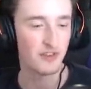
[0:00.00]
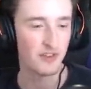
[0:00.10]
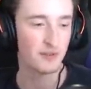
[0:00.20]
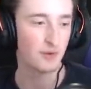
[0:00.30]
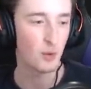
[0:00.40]

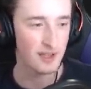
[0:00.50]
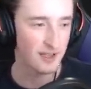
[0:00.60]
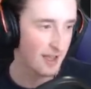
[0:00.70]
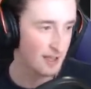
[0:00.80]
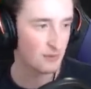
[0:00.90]
the quick
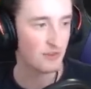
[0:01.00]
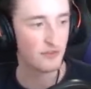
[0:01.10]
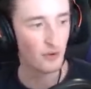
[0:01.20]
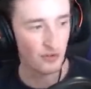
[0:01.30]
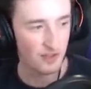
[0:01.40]
games, the
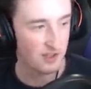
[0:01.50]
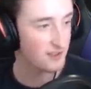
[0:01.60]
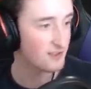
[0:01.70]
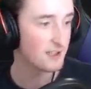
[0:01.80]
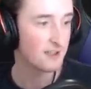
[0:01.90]
forfeits.